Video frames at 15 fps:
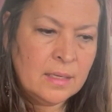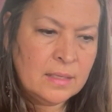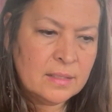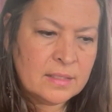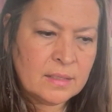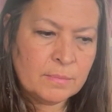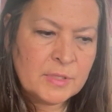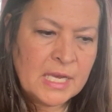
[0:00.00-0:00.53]

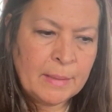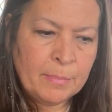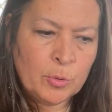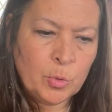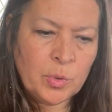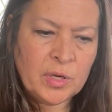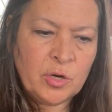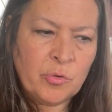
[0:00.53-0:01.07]
Some type of
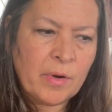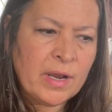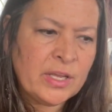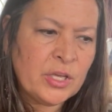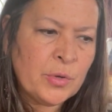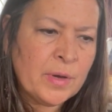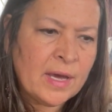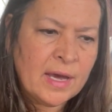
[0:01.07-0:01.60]
regret
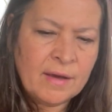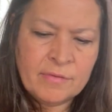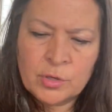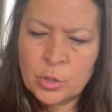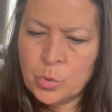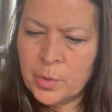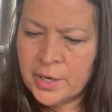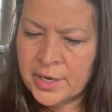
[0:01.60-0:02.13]
you have,
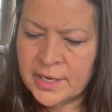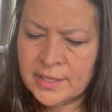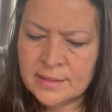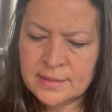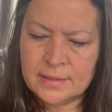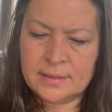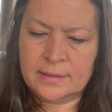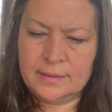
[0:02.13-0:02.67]

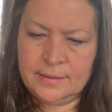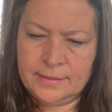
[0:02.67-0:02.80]
Aquarius.